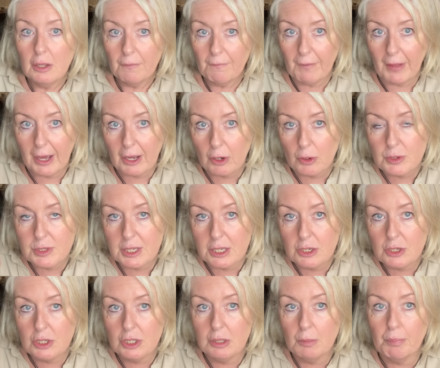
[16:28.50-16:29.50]
that goes
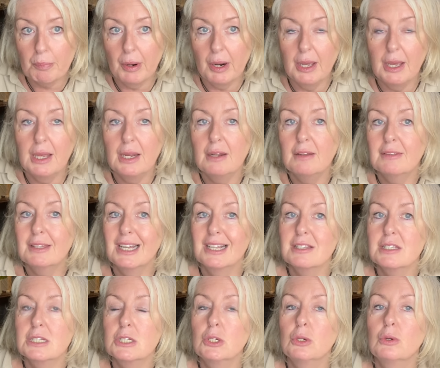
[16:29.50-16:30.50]
into the brain.
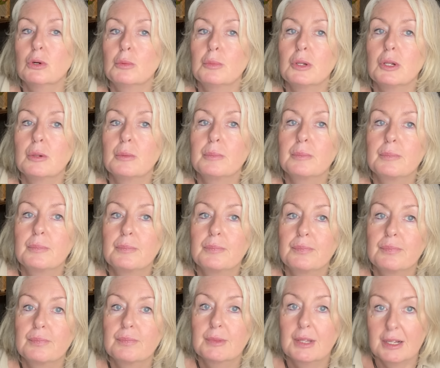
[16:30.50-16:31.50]
That's normal.
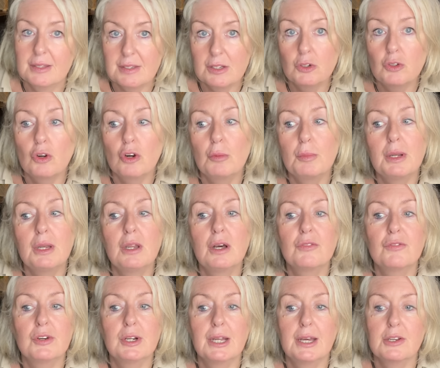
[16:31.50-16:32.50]
That's a normal love
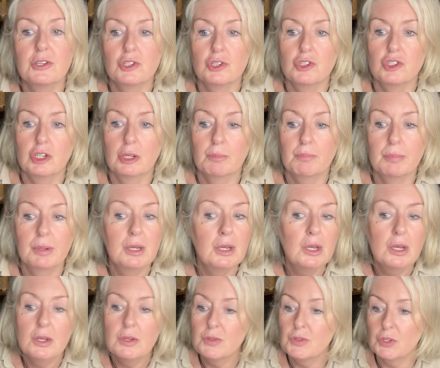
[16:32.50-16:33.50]
relationship.
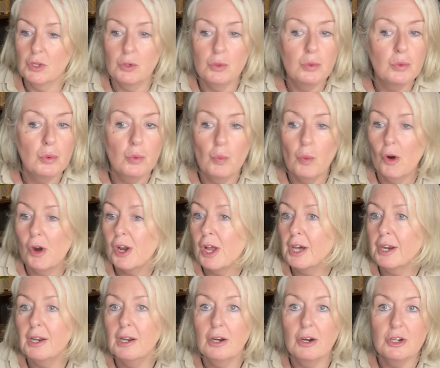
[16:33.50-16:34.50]
Mm. So we're
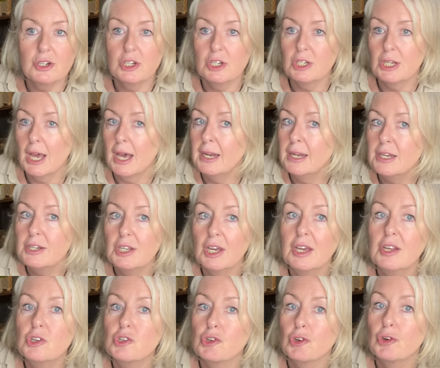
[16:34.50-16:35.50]
not alerted to any
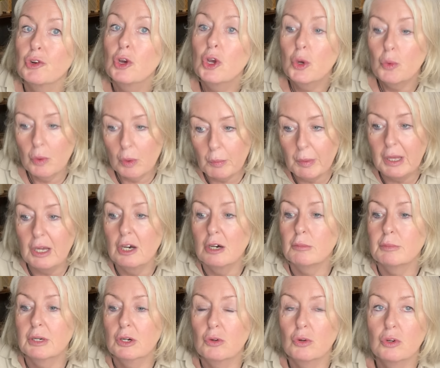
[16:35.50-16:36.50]
danger when we come
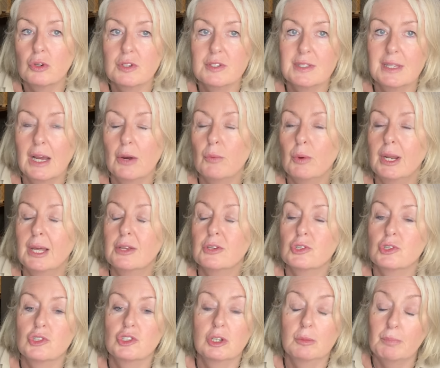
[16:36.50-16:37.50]
across that
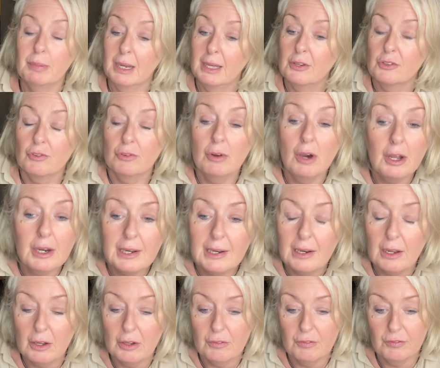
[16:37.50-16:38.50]
relationship later on in
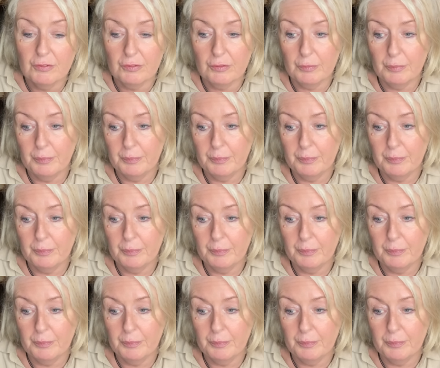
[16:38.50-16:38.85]
life.